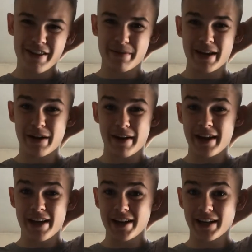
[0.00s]
they'll be anywhere
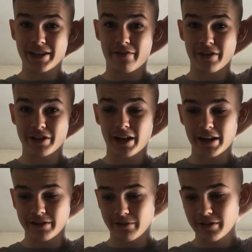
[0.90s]
near challenging for the
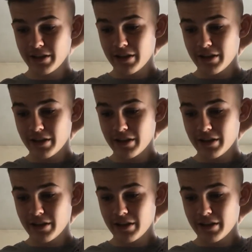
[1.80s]
title.